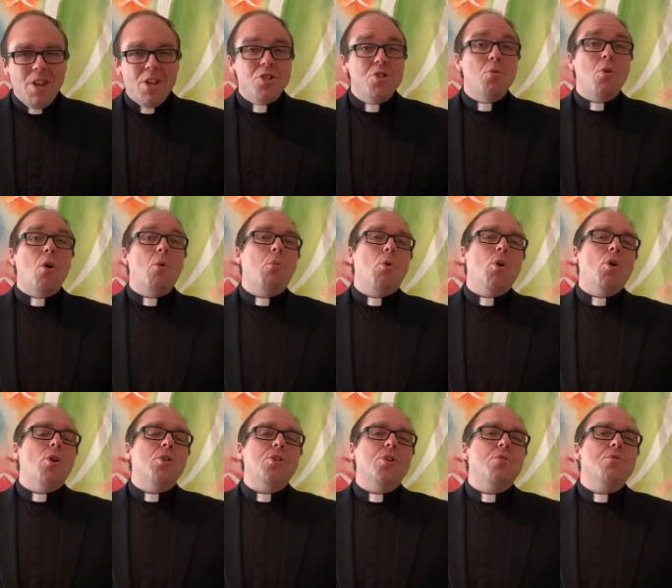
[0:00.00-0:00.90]
into a
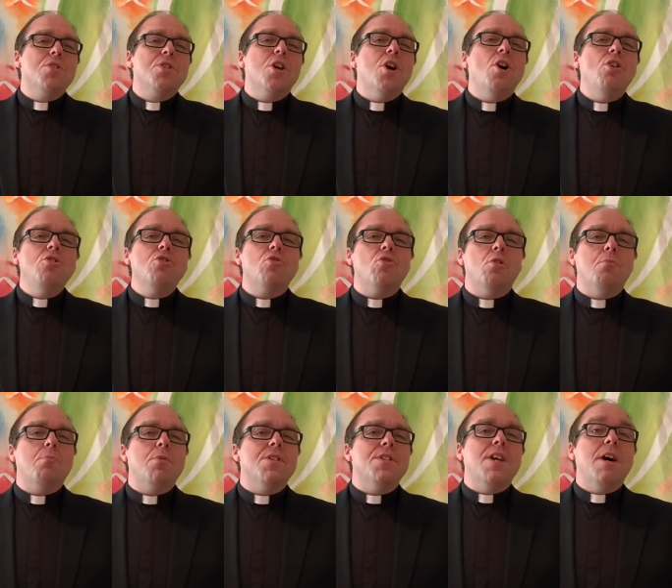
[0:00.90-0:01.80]
world whose cultural
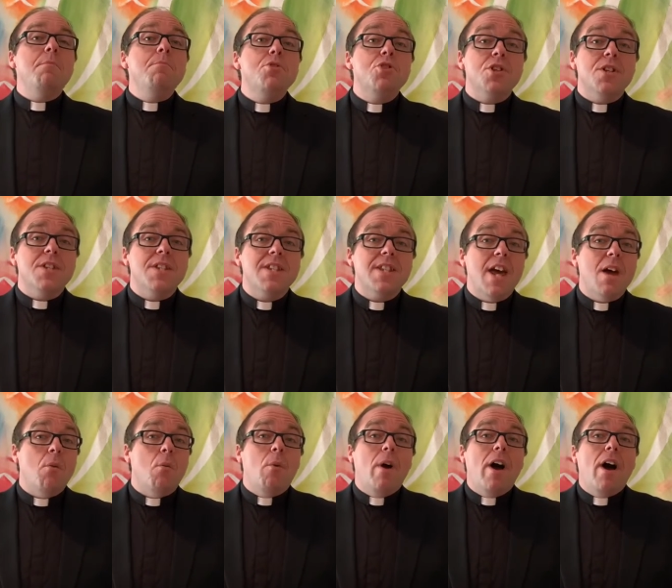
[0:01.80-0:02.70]
presumptions
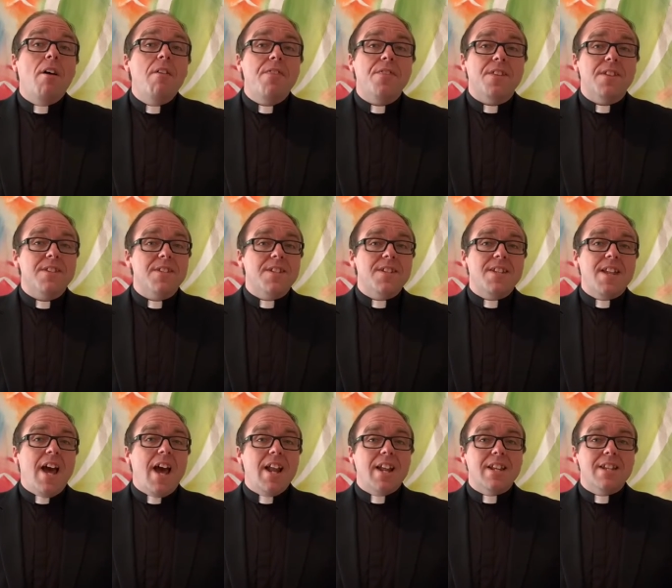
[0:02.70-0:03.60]
set wealth and
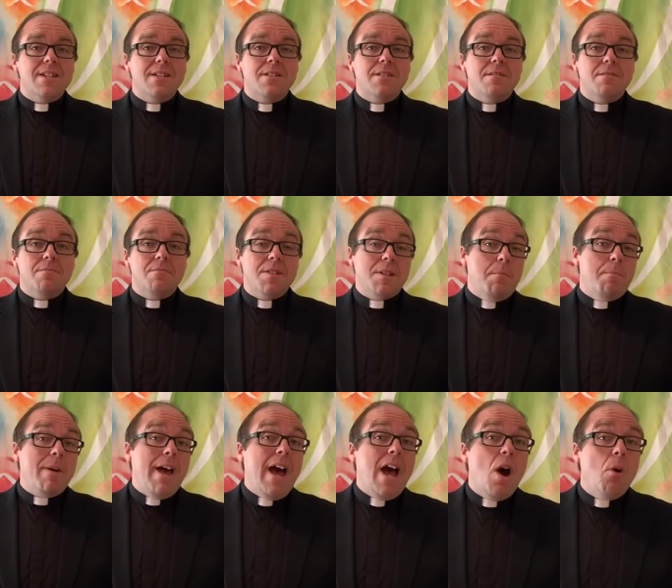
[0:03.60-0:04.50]
status, set
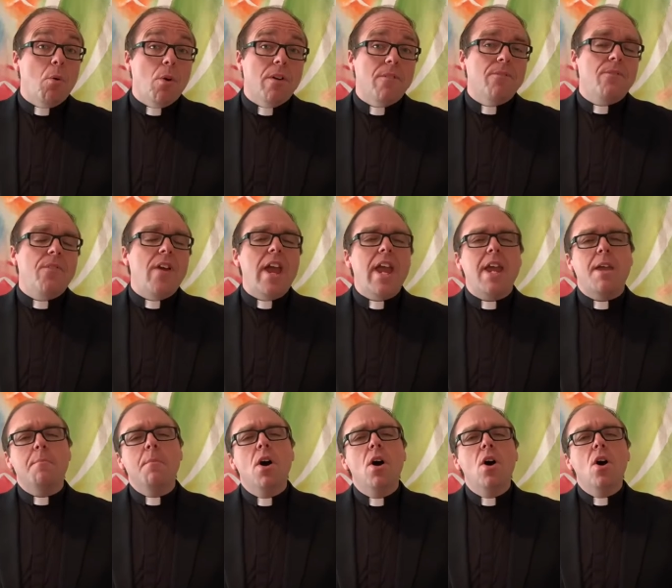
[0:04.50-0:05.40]
power and
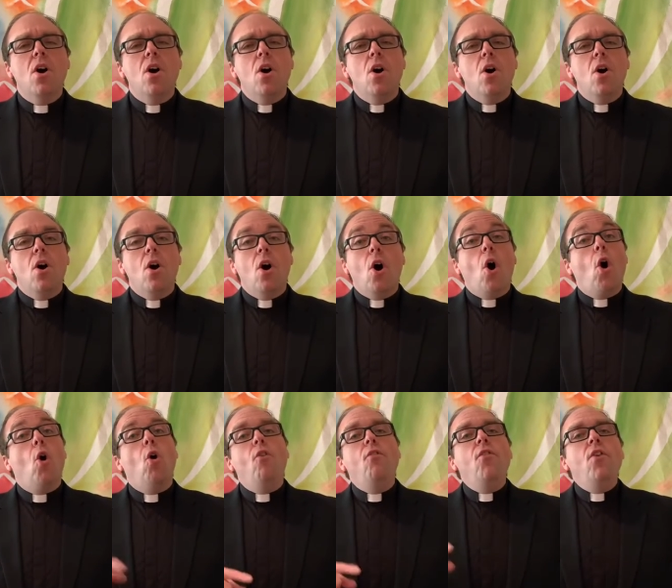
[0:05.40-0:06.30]
fame
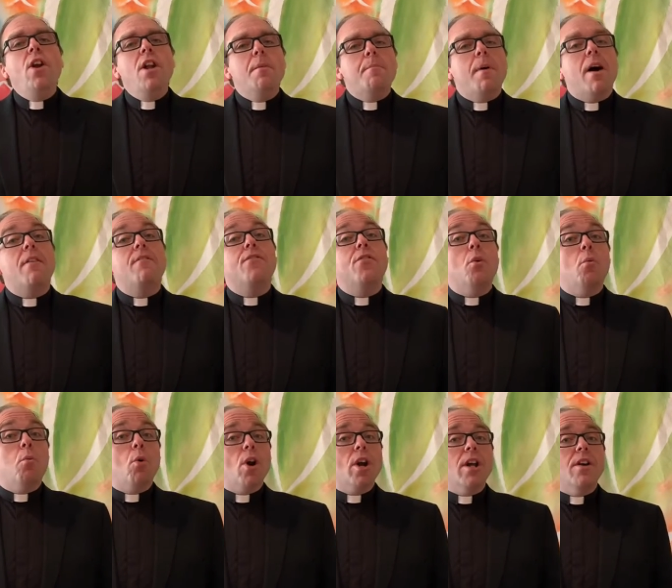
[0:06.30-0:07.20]
over and above the
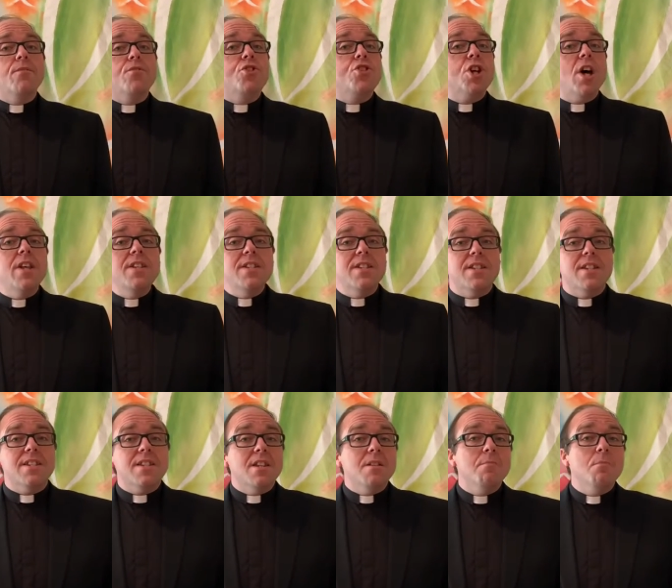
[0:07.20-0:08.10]
work of
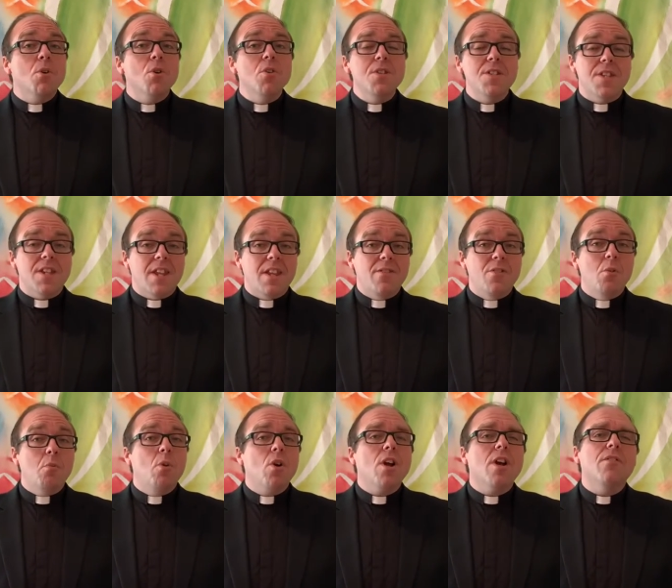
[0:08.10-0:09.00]
justice and mercy, the
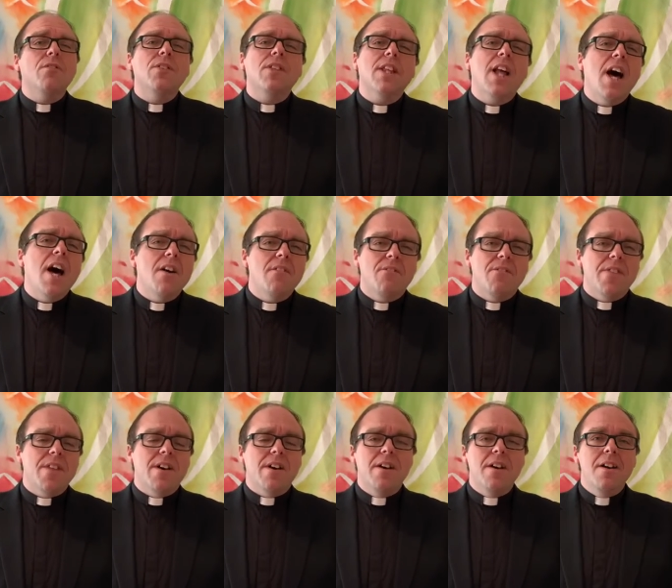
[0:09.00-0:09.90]
work of love,
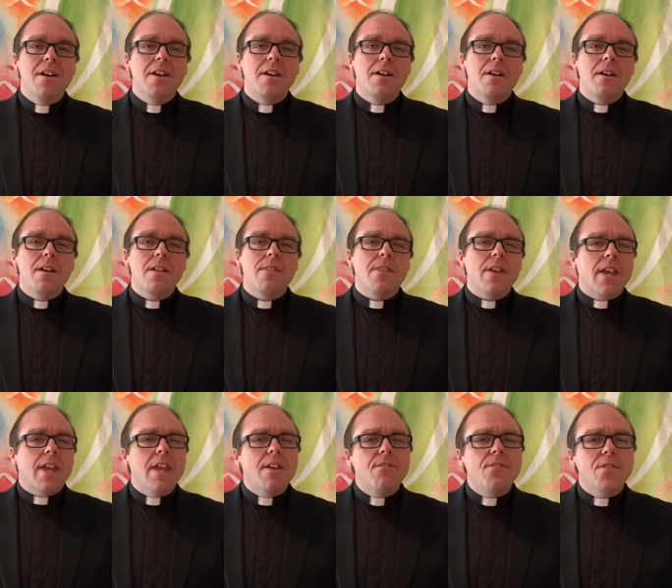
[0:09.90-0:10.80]
the, the
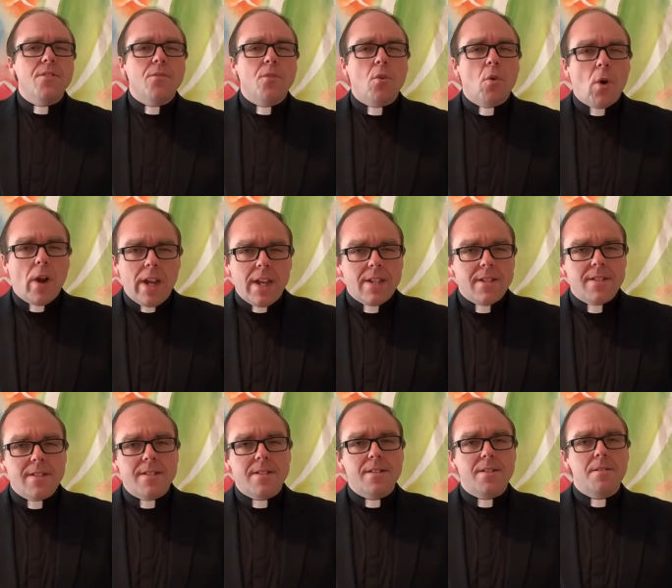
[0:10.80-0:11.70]
gift of
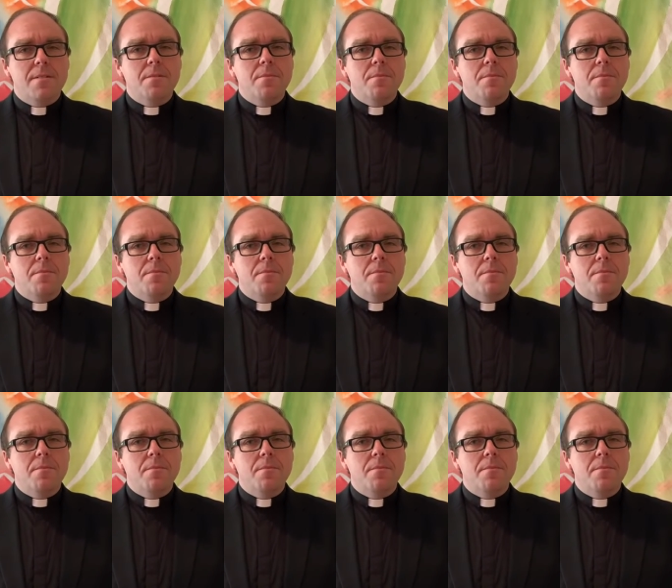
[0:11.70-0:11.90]
grace.